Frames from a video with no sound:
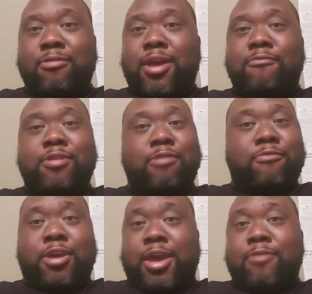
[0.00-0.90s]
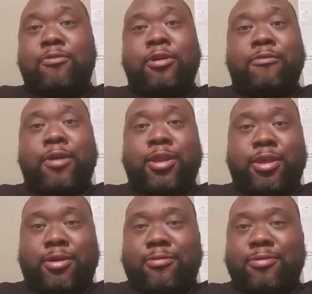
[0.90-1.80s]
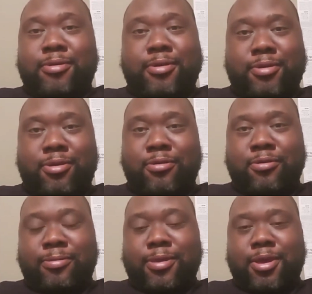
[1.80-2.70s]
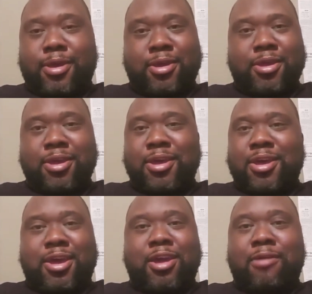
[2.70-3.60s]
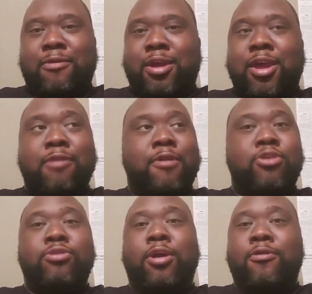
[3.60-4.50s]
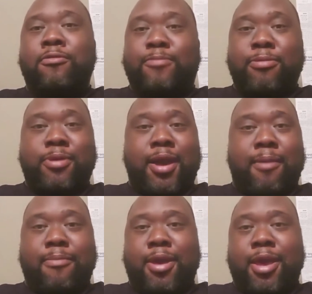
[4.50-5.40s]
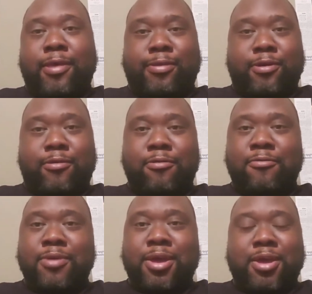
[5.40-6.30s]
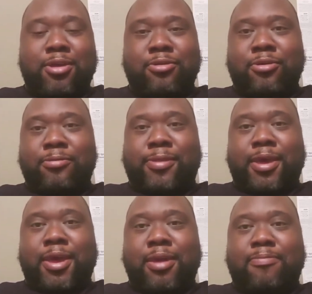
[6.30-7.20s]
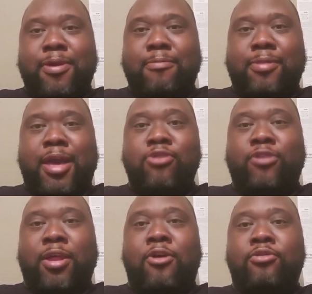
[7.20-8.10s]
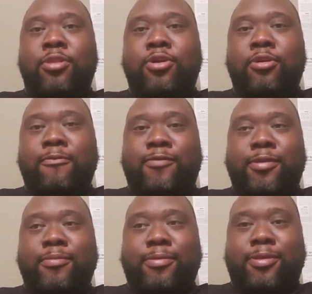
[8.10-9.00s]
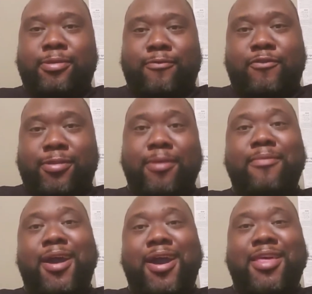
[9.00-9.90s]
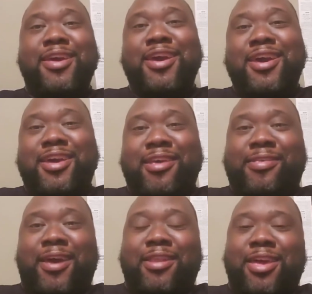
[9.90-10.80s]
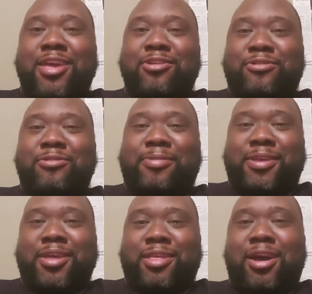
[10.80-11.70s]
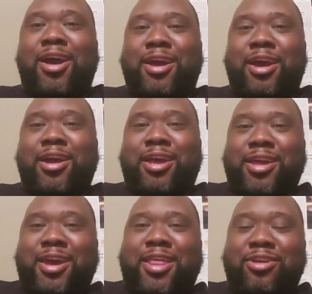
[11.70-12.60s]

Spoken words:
We can't work right now. You know what I'm saying? Everywhere you go, people got masks on. You know what I'm saying? People, like, you try to hold the door for somebody. It's like they, you know what I'm saying? Like, I got it.